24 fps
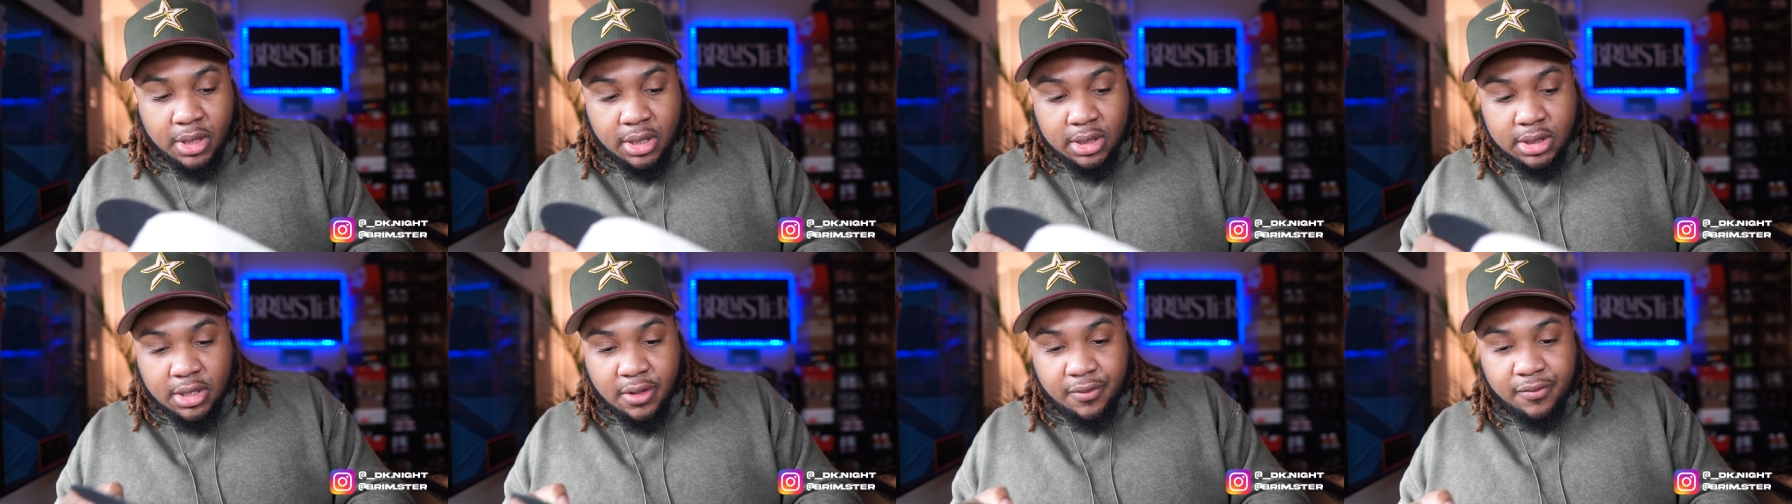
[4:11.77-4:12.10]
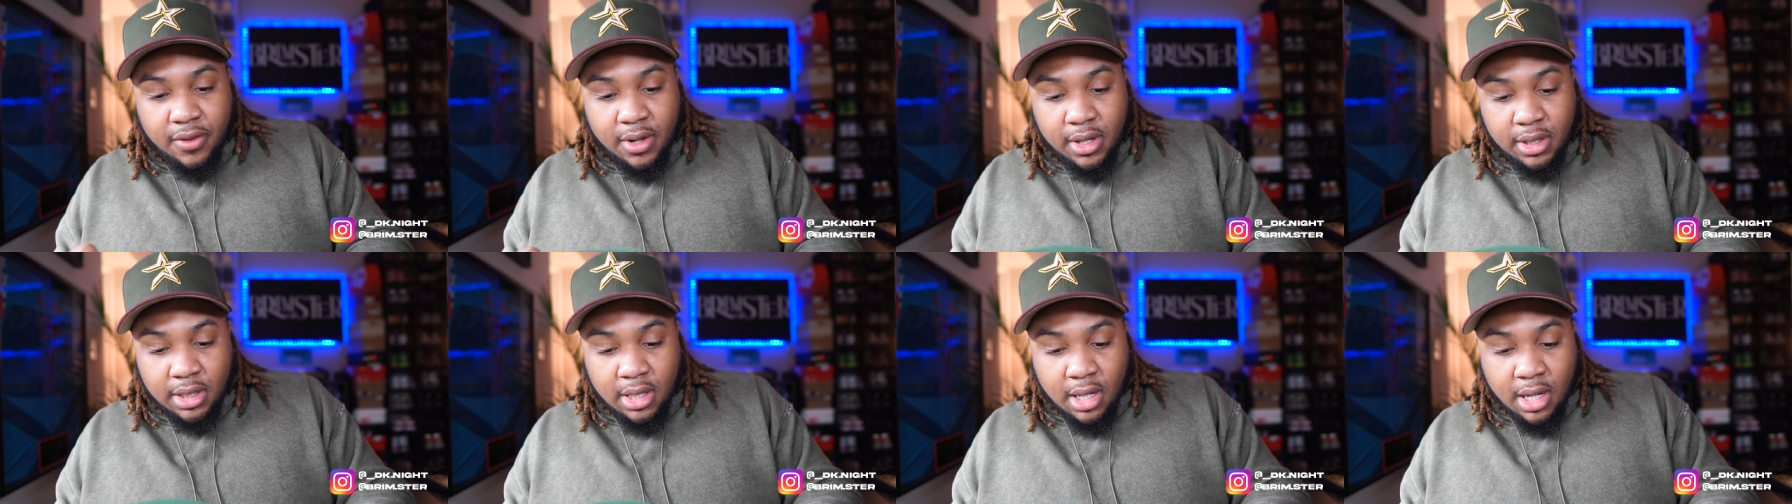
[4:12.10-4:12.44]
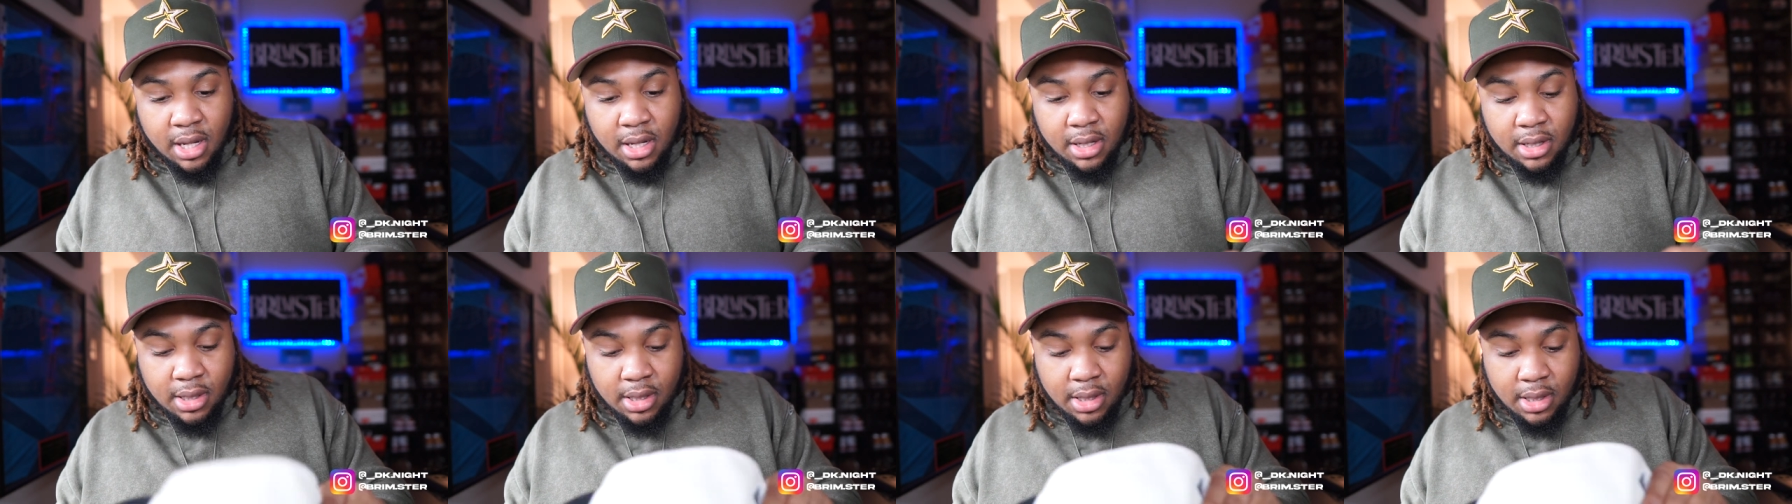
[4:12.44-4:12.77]
and stuff like
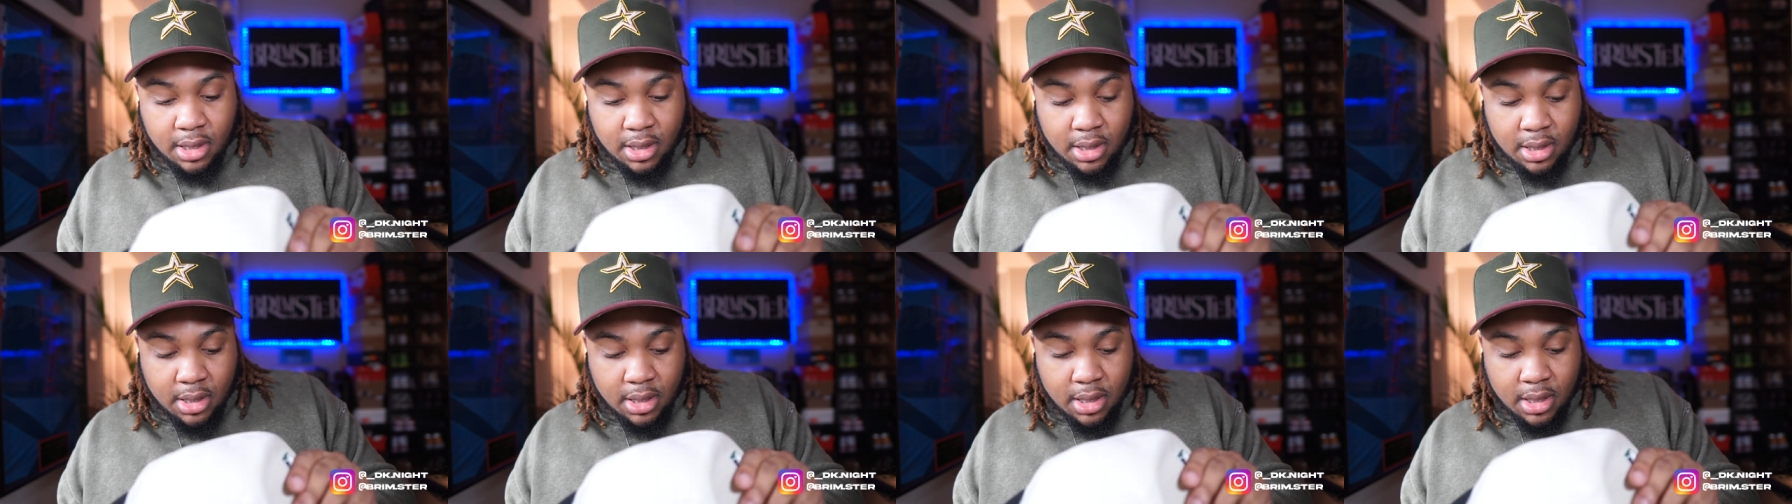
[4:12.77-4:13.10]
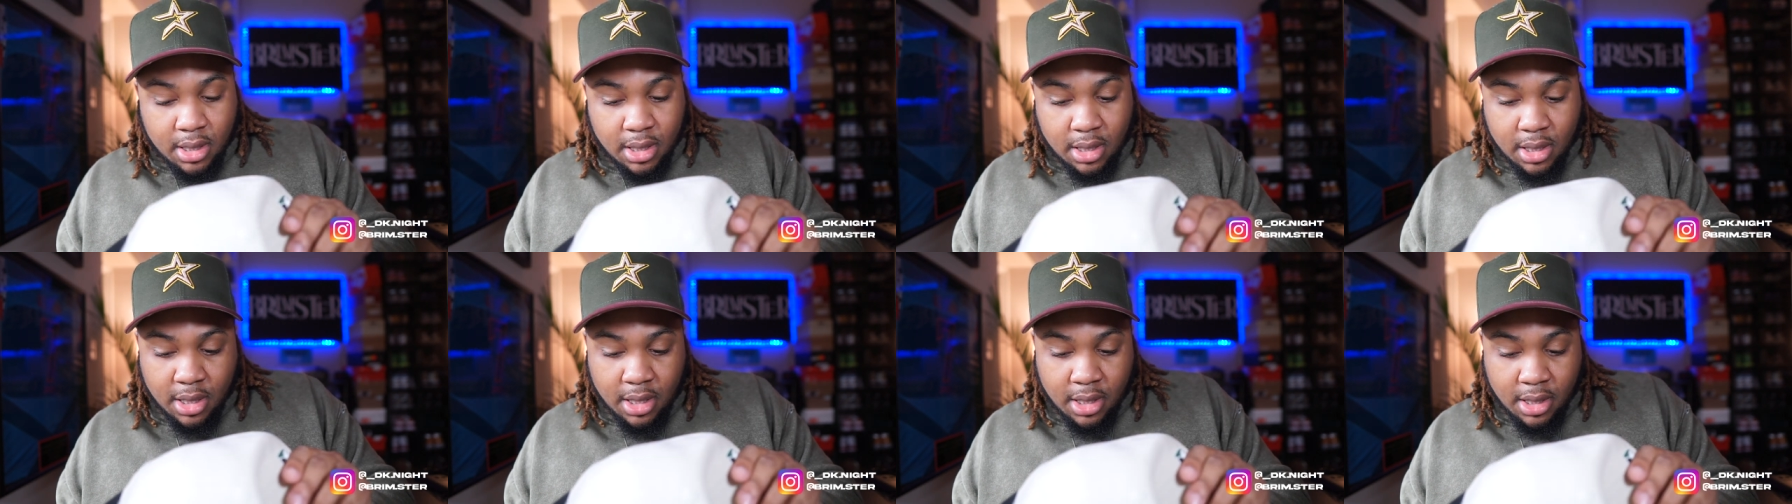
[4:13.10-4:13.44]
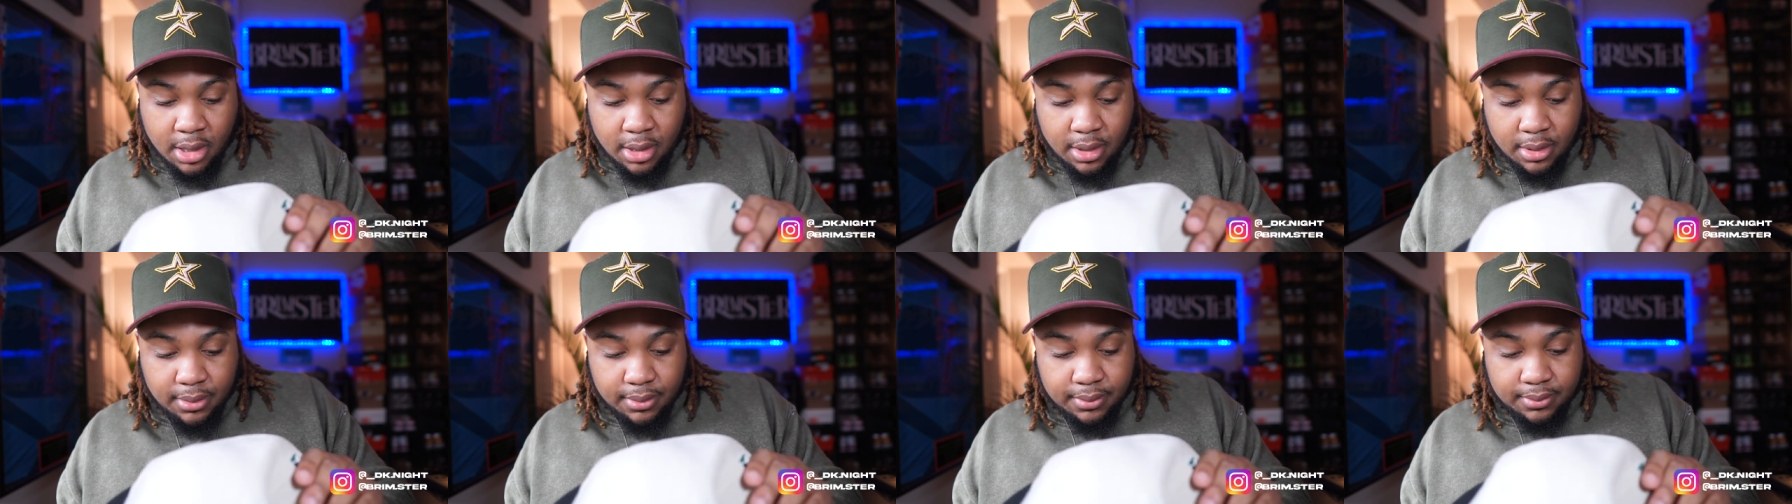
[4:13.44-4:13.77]
that. All
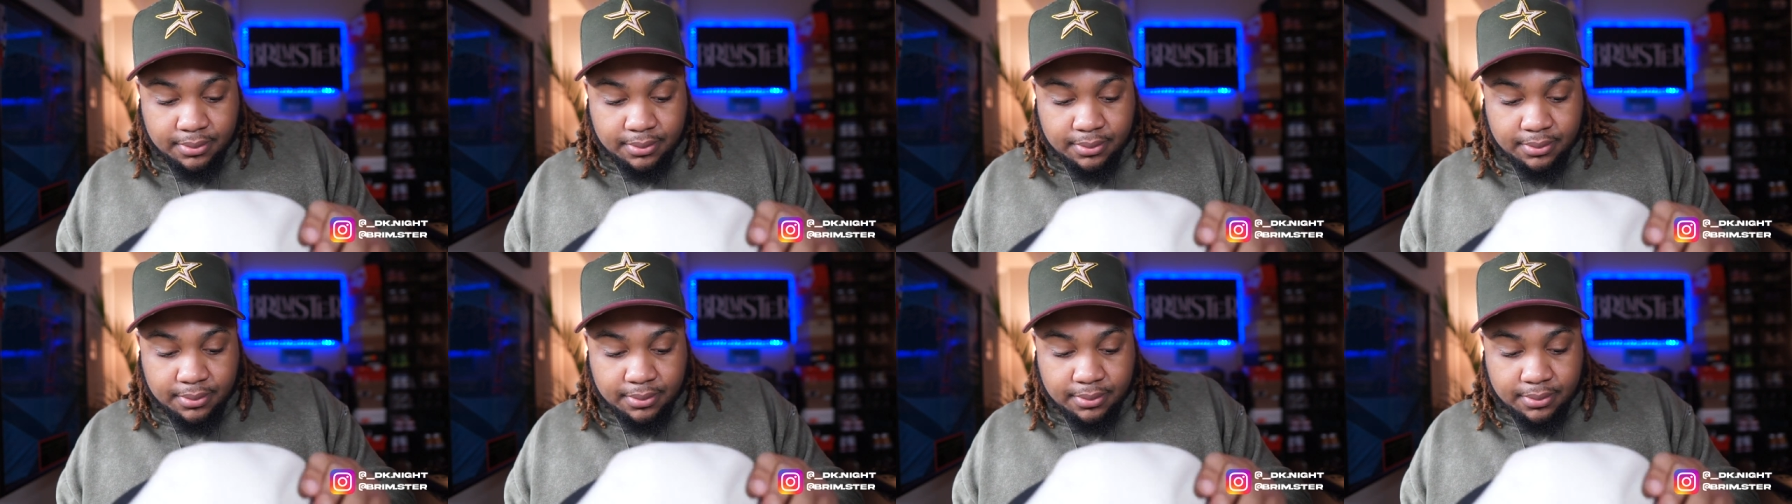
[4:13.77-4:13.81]
right.